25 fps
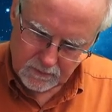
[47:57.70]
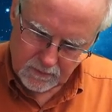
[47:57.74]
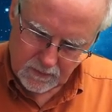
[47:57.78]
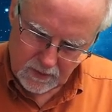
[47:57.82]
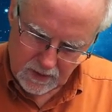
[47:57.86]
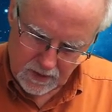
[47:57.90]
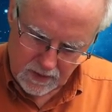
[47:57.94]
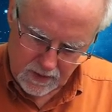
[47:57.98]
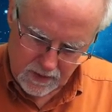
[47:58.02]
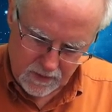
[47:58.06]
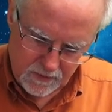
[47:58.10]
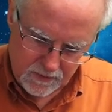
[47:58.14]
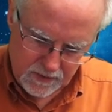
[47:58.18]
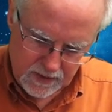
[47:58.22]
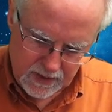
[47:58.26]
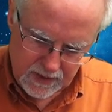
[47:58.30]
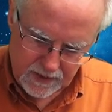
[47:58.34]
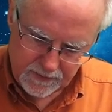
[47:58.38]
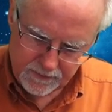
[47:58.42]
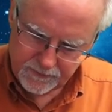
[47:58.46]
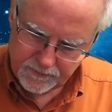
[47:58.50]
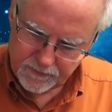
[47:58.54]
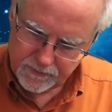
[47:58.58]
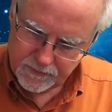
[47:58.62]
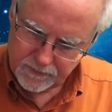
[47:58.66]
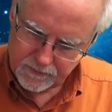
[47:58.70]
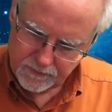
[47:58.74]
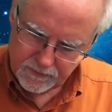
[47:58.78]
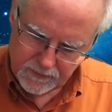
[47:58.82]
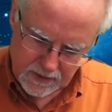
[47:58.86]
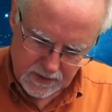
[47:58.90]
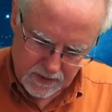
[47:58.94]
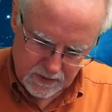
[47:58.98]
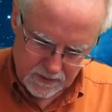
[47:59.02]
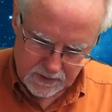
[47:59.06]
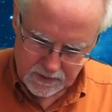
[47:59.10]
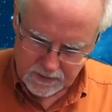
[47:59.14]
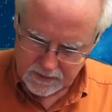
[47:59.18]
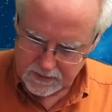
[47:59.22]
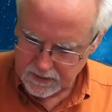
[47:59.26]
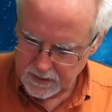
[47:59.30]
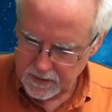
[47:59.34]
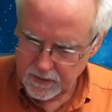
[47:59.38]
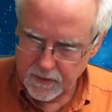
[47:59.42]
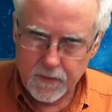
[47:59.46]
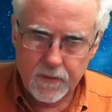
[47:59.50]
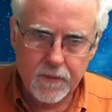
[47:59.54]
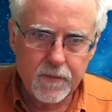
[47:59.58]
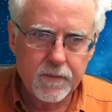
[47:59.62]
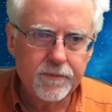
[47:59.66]
Okay.
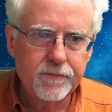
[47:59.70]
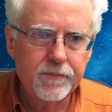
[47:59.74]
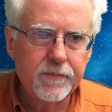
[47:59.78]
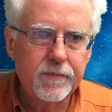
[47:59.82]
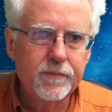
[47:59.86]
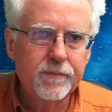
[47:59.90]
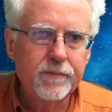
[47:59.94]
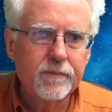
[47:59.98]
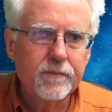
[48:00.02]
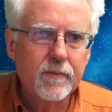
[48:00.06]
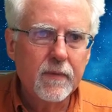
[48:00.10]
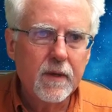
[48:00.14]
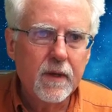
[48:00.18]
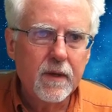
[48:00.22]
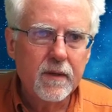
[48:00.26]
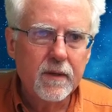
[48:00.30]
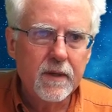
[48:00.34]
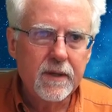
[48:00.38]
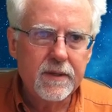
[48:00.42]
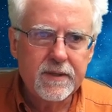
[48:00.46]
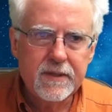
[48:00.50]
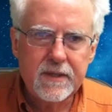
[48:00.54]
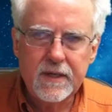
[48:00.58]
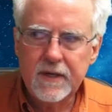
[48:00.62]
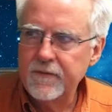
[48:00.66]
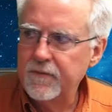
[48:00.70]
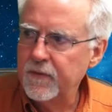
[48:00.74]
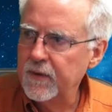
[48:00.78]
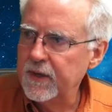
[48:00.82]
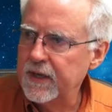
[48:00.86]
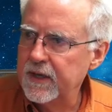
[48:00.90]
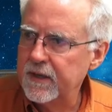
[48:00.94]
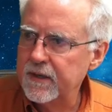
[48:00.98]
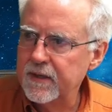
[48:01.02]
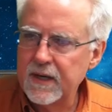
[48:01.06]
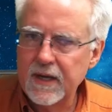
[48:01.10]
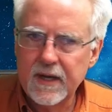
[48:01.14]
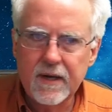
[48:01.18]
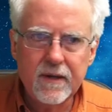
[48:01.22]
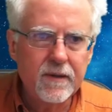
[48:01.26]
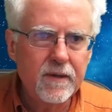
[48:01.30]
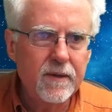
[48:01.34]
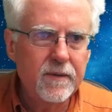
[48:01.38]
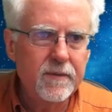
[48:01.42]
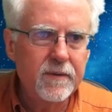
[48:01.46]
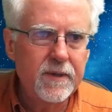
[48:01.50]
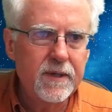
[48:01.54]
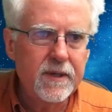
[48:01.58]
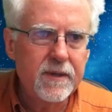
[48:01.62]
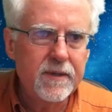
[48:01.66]
So let's see if we can
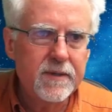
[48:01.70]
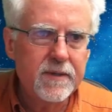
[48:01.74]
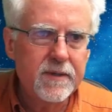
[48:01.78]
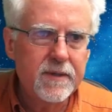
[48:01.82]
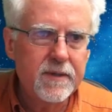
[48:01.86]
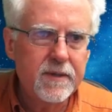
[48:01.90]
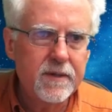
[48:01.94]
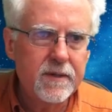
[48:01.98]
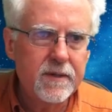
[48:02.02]
download this.